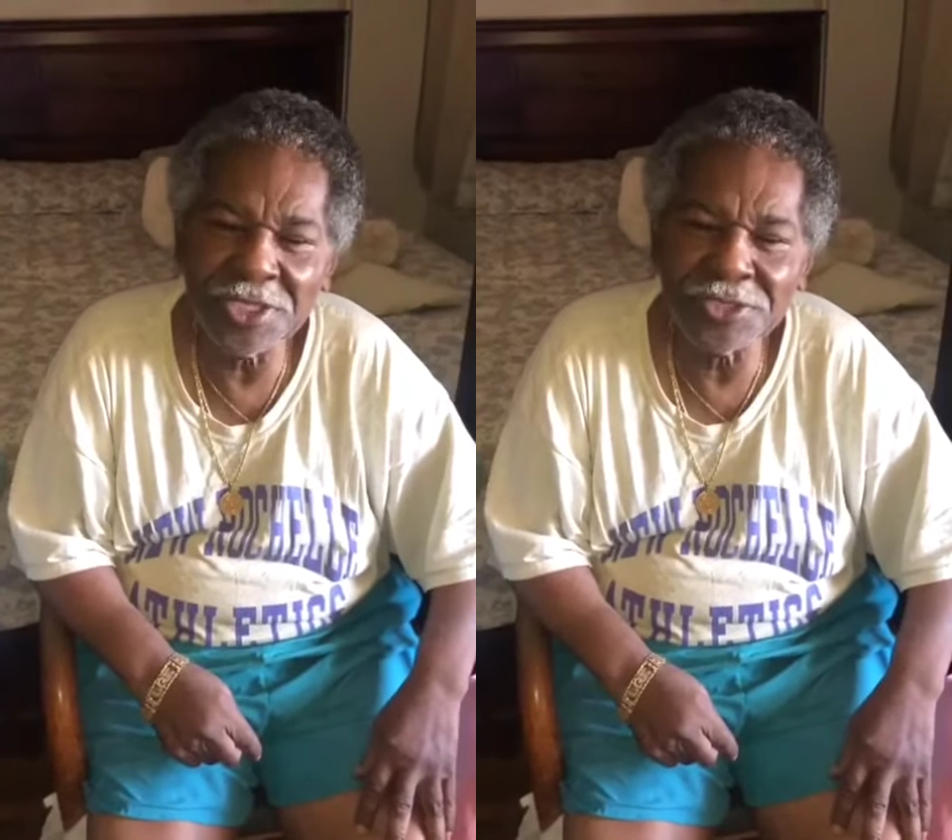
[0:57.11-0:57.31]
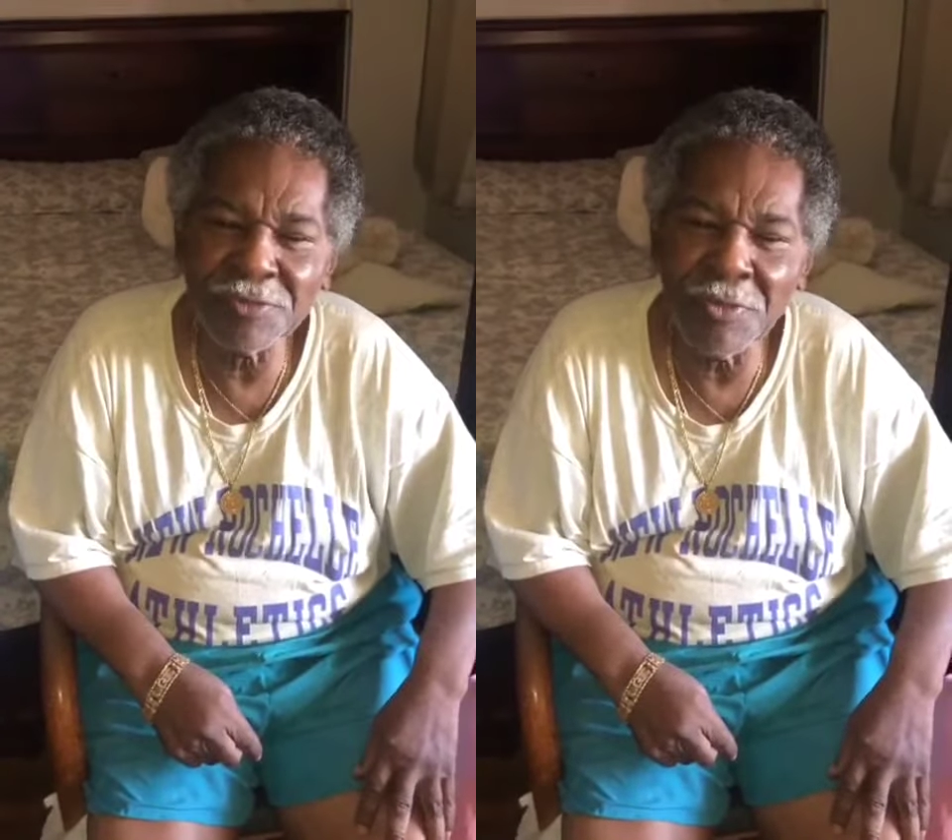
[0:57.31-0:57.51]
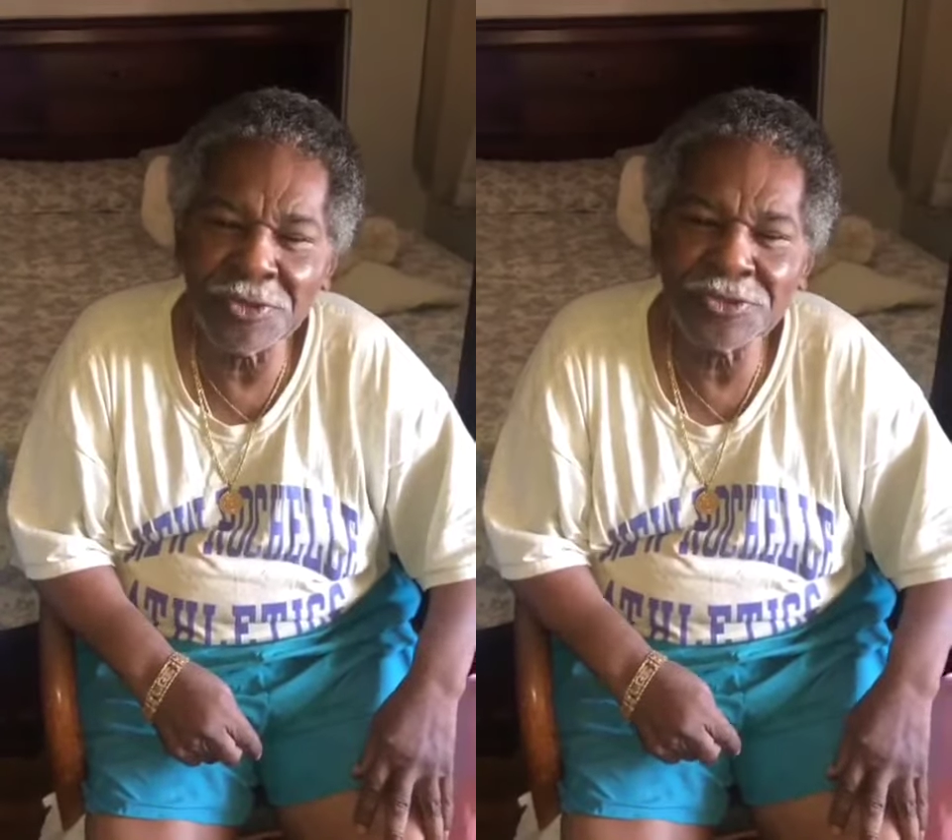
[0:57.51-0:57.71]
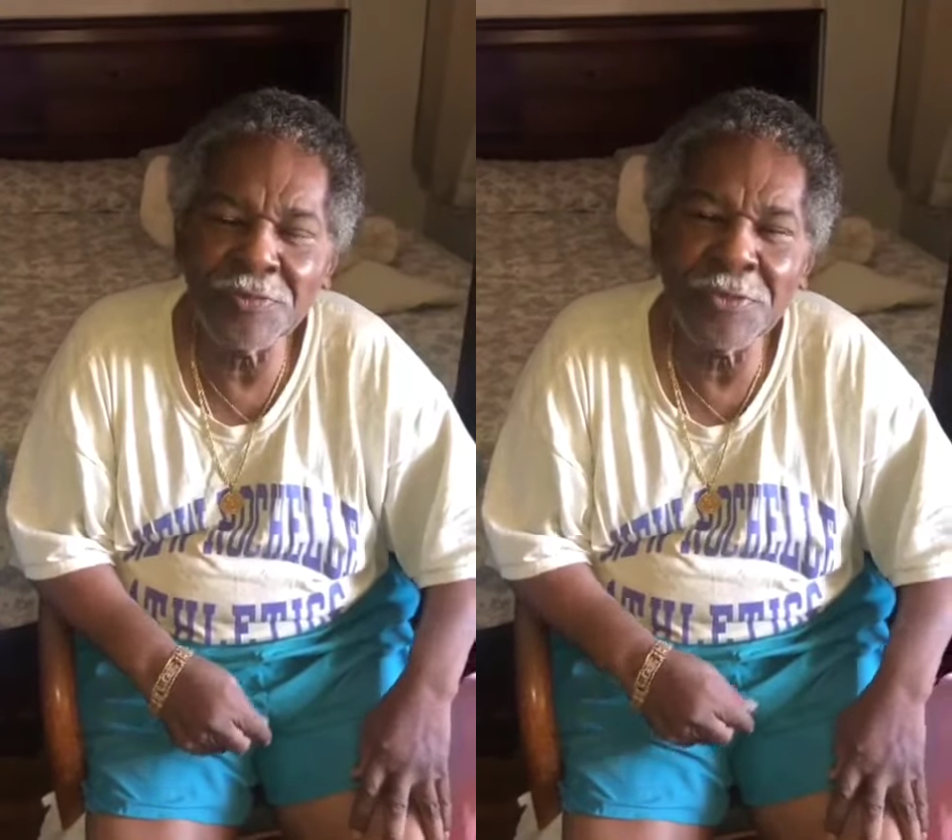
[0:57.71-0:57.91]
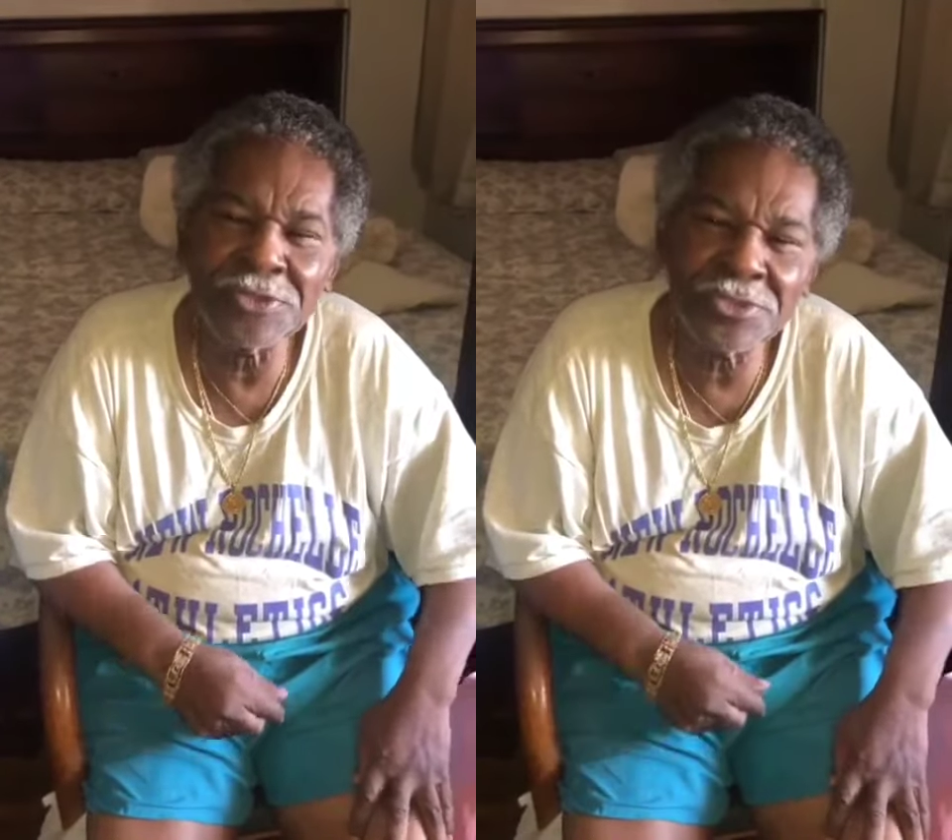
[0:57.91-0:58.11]
is the smoke
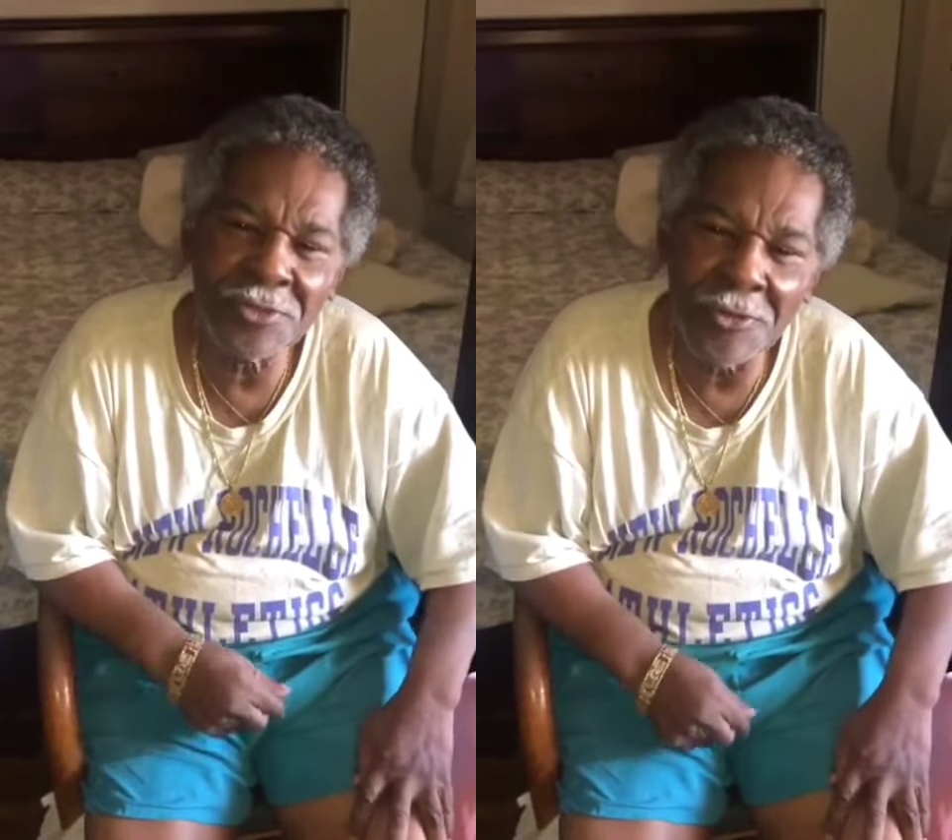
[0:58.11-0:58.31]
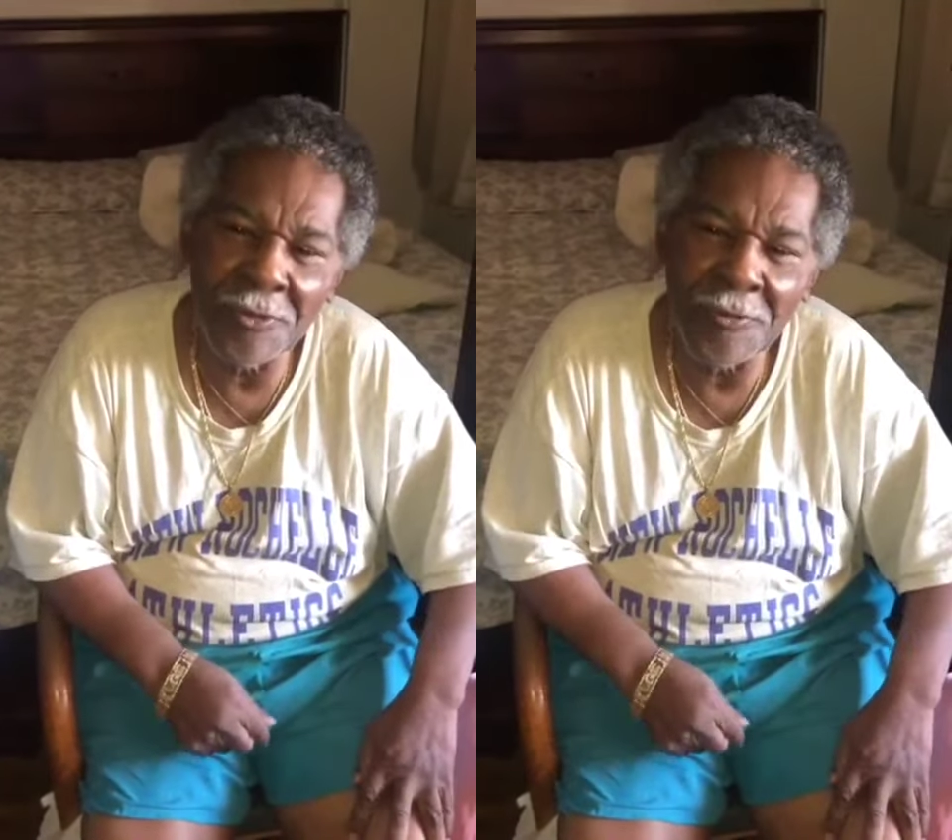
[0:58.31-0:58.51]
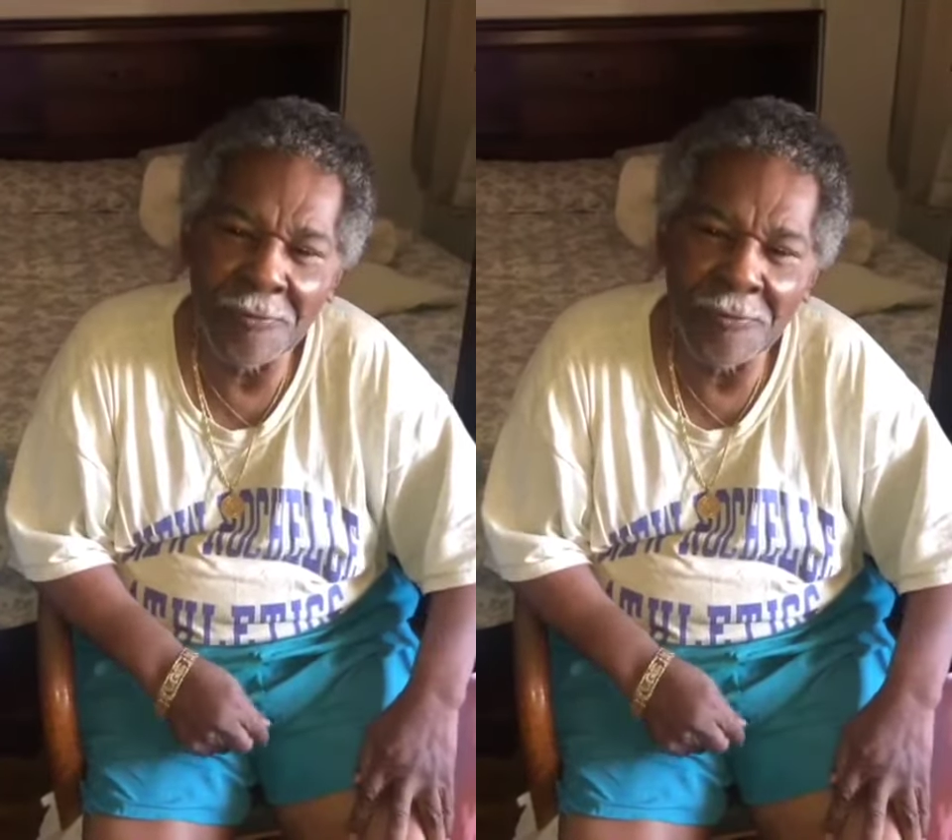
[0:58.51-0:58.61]
supposed to go?